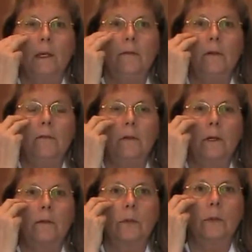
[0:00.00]
If you feel
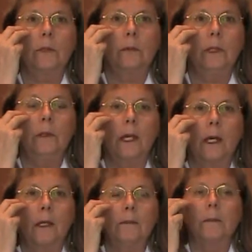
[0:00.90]
comfortable with 3, you
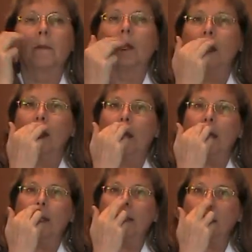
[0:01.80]
can.
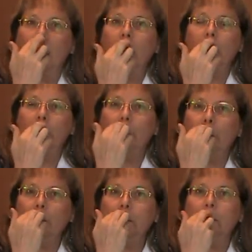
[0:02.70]
And under the
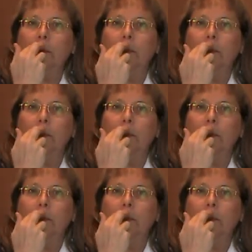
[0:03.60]
nose,